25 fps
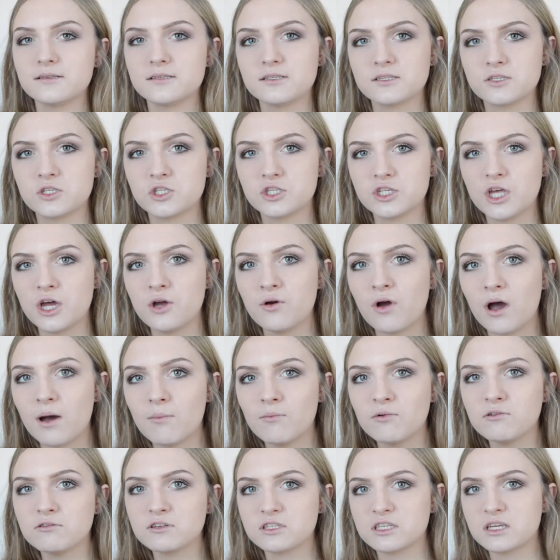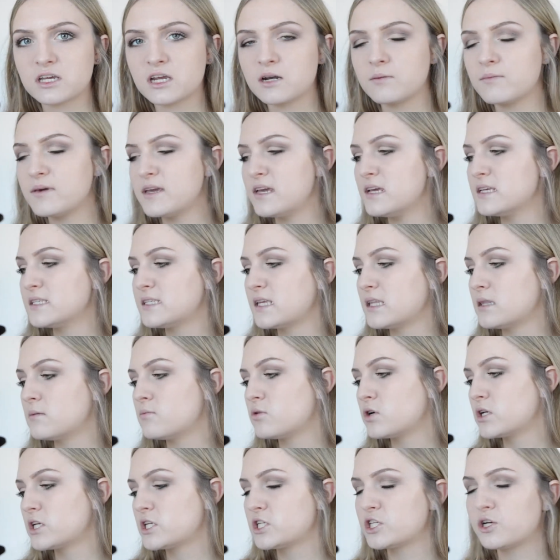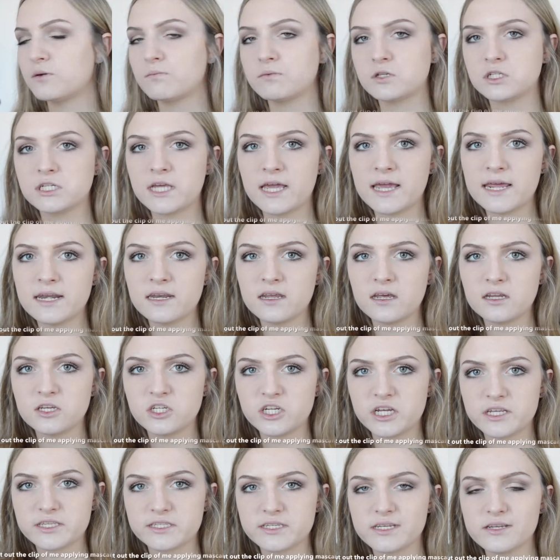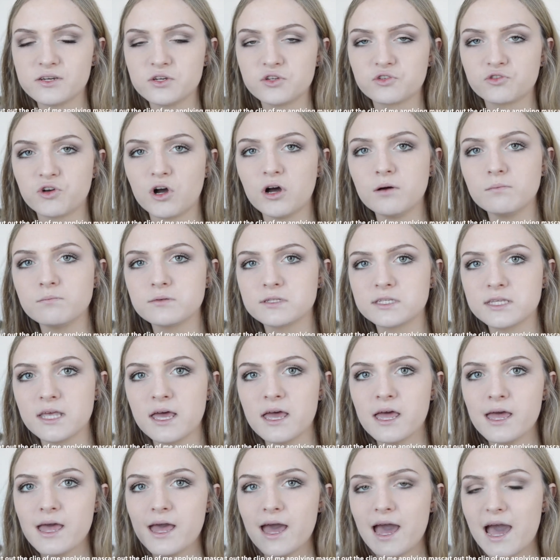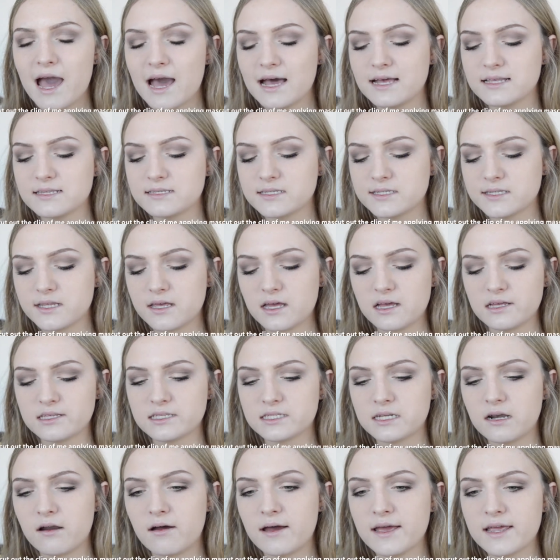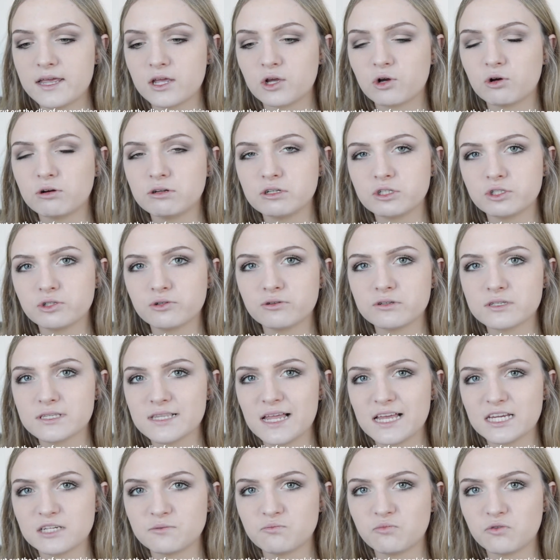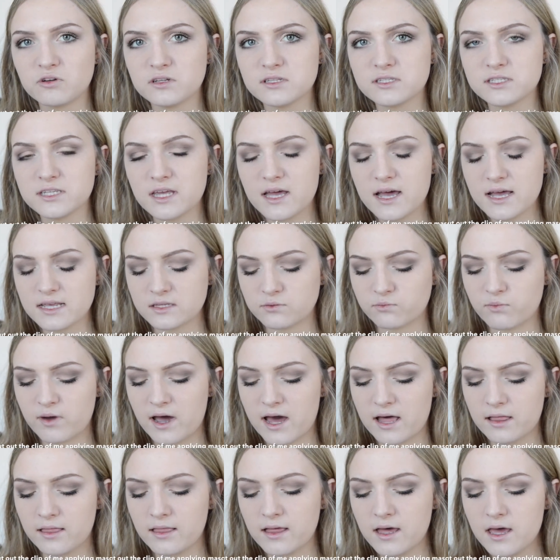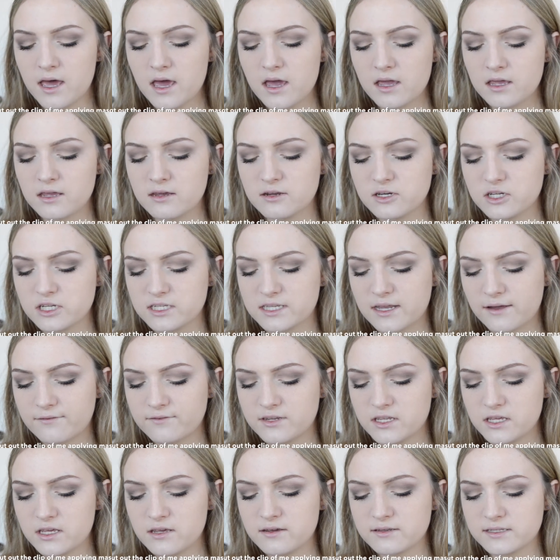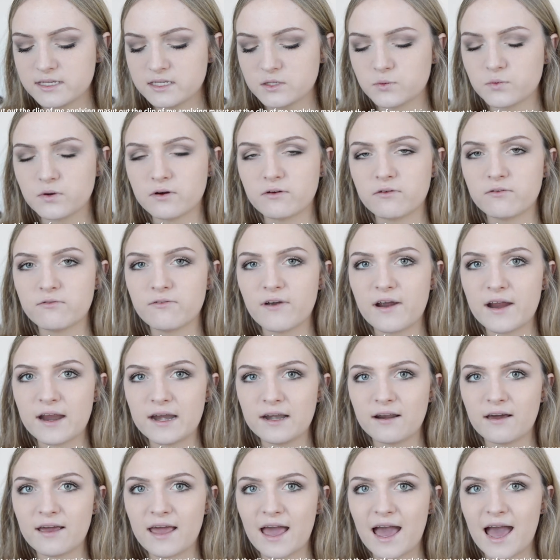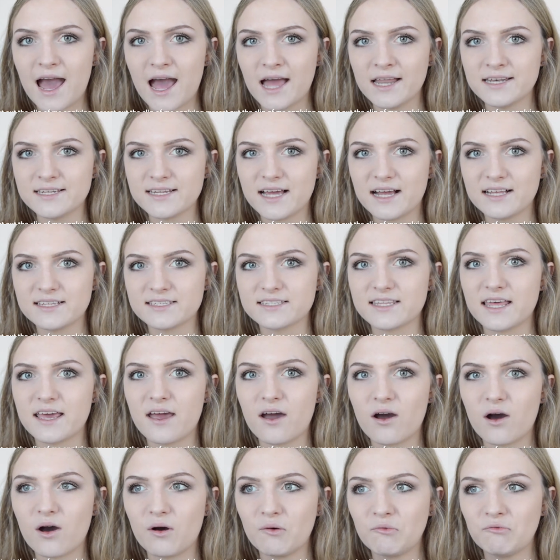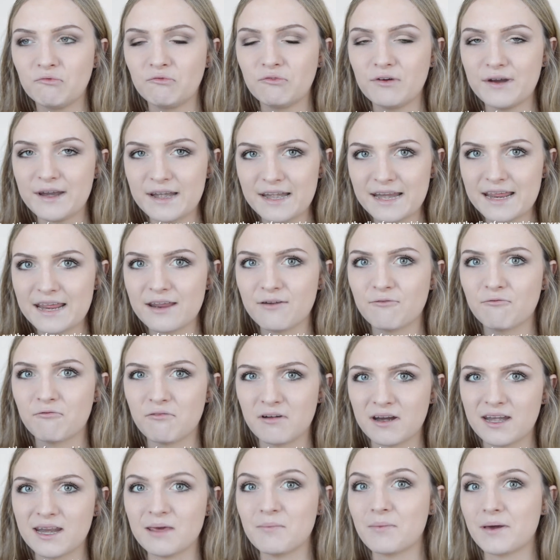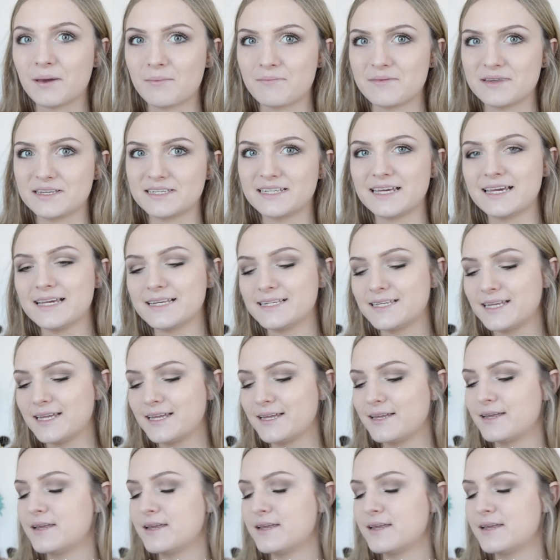So I'm also going to be using the Body Shop Shade Adjusting Drops as a slight contour slash bronzer as well. You just have to use this with a very light hand as they are really, really pigmented.